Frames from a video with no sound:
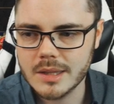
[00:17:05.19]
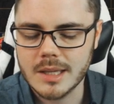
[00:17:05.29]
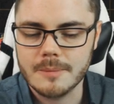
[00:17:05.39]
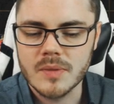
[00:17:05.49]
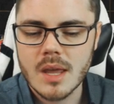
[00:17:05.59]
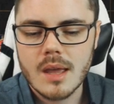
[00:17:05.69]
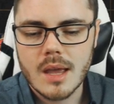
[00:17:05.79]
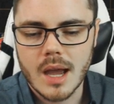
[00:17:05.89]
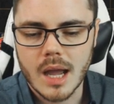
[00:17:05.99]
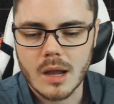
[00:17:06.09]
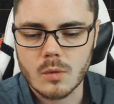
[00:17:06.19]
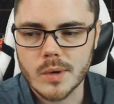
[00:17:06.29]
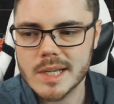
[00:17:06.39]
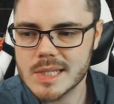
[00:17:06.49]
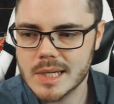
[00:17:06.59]
and then
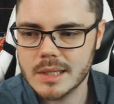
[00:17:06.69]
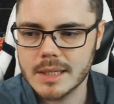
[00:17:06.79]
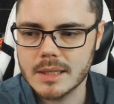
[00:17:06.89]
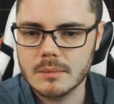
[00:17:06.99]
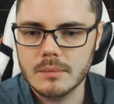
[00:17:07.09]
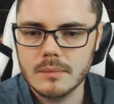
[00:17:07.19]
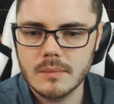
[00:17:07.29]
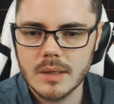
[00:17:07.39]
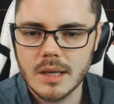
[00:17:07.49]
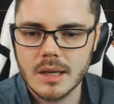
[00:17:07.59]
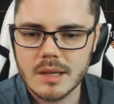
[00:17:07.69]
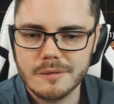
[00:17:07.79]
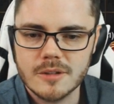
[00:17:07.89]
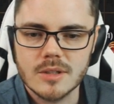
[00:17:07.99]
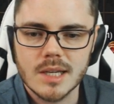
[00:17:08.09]
reselling them a
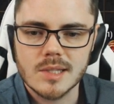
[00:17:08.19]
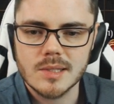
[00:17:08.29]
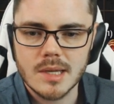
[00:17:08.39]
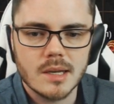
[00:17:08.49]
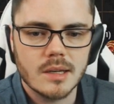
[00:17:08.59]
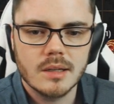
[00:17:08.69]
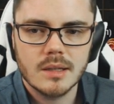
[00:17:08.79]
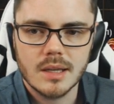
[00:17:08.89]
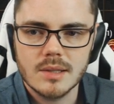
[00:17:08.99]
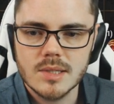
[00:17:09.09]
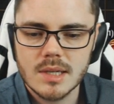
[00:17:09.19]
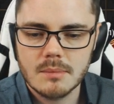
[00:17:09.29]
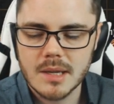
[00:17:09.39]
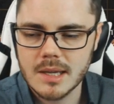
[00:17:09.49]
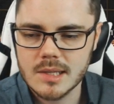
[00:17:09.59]
few days later and
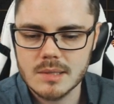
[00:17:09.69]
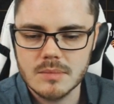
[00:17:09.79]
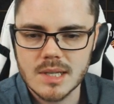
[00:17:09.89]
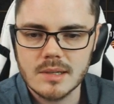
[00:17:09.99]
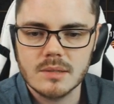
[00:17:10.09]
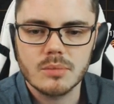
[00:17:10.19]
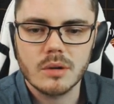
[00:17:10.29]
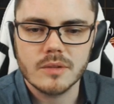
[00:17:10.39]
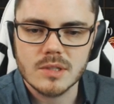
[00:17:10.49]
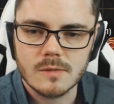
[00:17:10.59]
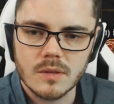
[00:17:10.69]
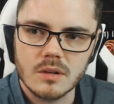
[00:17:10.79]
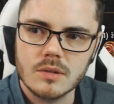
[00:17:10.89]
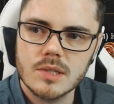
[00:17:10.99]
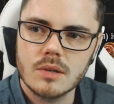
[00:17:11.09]
making some decent profits off
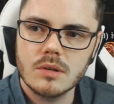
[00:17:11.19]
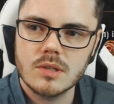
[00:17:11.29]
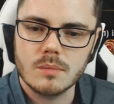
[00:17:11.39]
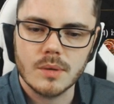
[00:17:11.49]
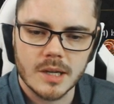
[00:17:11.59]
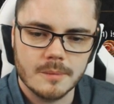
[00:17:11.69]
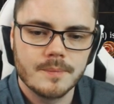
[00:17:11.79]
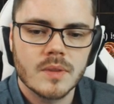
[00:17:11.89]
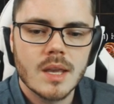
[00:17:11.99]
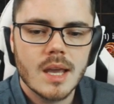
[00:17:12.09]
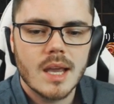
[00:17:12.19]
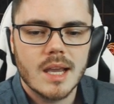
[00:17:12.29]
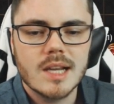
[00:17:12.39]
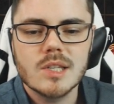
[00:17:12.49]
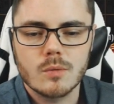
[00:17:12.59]
those, so not too bad.
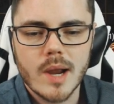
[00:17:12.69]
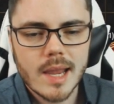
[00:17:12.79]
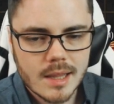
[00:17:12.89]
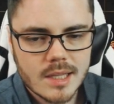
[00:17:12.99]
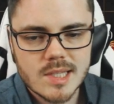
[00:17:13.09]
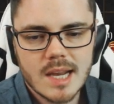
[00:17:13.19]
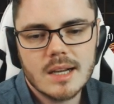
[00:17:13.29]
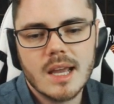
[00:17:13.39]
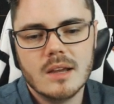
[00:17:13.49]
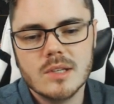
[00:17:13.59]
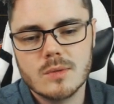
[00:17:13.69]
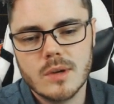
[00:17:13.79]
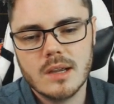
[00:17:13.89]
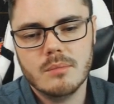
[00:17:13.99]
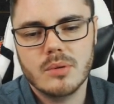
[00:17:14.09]
Here's a regular 10 chaos
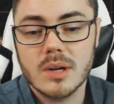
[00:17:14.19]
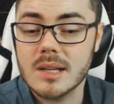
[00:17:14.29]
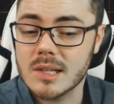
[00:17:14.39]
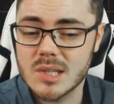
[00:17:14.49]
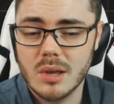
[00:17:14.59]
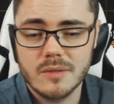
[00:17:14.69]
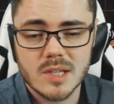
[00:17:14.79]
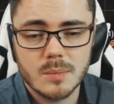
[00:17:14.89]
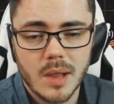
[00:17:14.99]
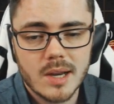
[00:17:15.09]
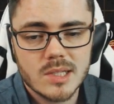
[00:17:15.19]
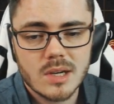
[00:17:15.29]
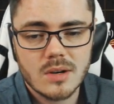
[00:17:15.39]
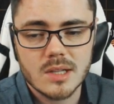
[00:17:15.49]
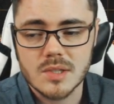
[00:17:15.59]
ring, pretty
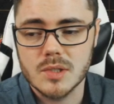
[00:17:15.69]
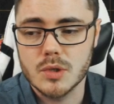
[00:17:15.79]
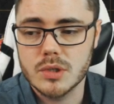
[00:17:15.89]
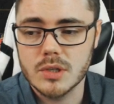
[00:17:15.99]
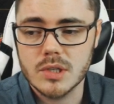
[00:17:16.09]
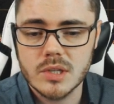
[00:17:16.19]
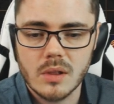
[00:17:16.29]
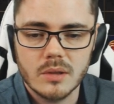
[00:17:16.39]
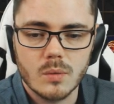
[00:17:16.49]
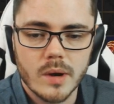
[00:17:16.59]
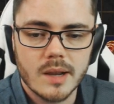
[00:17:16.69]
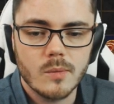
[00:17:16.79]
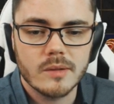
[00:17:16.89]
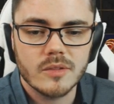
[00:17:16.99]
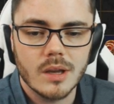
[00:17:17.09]
self-explanatory. This is just a solid ring.
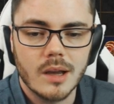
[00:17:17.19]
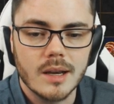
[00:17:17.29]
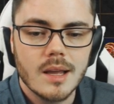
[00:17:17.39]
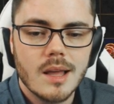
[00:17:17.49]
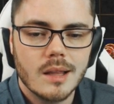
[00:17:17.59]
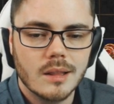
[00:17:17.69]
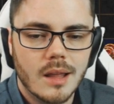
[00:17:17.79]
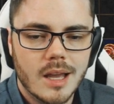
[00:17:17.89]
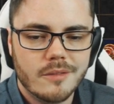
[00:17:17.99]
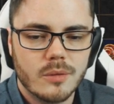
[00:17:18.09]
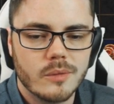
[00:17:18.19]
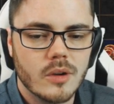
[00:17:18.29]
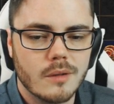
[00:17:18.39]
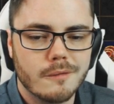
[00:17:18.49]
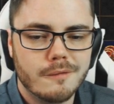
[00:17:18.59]
We've got life, we've
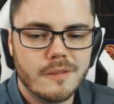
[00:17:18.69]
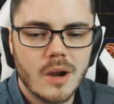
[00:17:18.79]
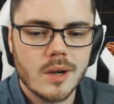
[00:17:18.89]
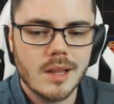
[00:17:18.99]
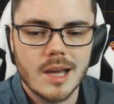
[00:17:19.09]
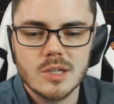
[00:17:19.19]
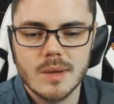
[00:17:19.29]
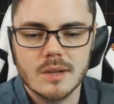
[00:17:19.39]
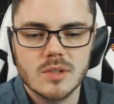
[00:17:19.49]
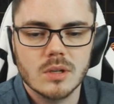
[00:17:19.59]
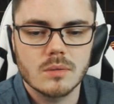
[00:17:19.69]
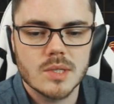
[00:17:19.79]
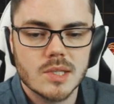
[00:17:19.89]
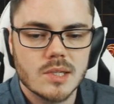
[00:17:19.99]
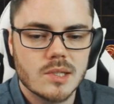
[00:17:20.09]
got a very large amount of total
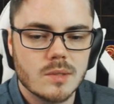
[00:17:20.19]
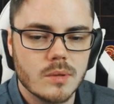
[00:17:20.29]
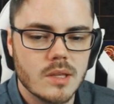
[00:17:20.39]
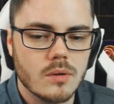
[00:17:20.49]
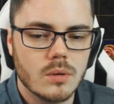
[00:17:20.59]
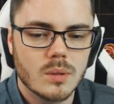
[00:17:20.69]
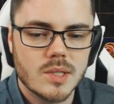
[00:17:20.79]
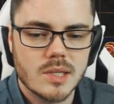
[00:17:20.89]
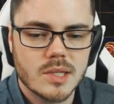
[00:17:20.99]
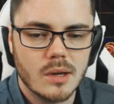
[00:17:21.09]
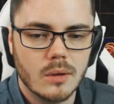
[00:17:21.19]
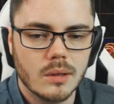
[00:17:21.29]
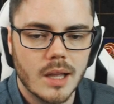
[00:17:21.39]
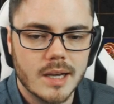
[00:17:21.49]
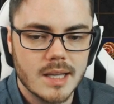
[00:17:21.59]
resistances with the ore resist, cold
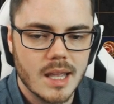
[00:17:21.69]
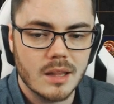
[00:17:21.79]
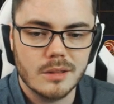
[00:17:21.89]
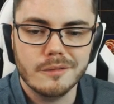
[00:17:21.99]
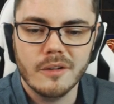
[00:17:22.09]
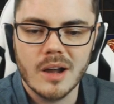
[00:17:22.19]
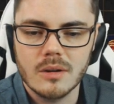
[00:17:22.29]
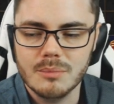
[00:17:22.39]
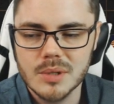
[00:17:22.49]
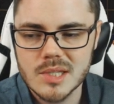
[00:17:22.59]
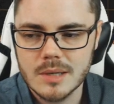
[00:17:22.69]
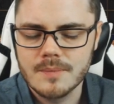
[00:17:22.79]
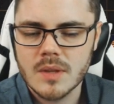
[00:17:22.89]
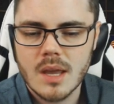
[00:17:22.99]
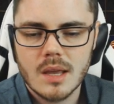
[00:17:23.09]
lightning, and then the fire implicit.
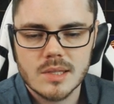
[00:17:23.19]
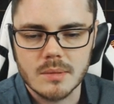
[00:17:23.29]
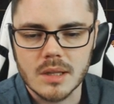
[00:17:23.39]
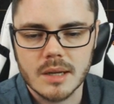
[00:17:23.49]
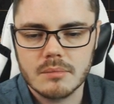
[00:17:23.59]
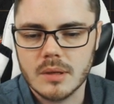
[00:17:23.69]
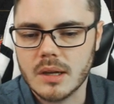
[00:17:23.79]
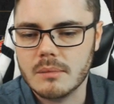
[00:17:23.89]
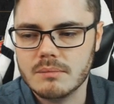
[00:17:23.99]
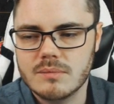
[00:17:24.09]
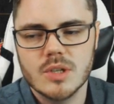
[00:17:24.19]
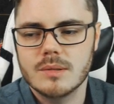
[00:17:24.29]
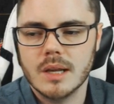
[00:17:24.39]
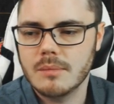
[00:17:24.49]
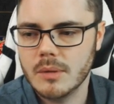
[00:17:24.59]
Something like,
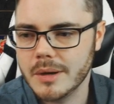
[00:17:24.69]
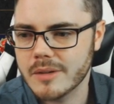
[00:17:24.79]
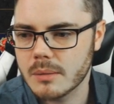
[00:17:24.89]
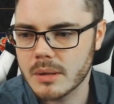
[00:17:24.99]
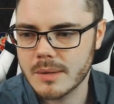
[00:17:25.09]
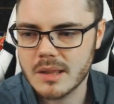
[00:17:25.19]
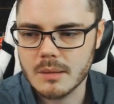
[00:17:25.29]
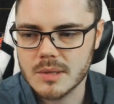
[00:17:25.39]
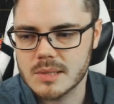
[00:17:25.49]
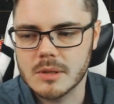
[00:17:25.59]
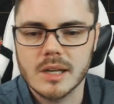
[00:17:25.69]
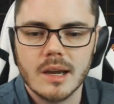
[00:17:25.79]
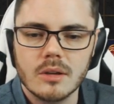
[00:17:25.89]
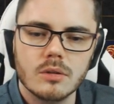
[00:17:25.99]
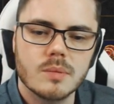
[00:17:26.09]
just like, I'm not even gonna bother mathing it, but something like
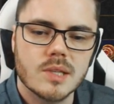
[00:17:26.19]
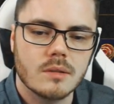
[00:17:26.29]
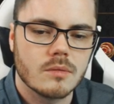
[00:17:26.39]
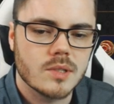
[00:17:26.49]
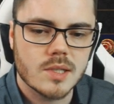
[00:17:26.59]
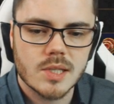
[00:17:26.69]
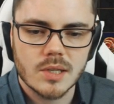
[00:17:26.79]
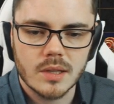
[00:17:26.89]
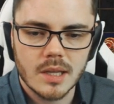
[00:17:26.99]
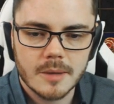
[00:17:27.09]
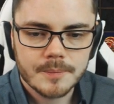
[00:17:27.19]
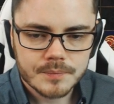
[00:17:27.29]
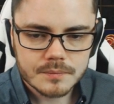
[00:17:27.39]
100% resists on there.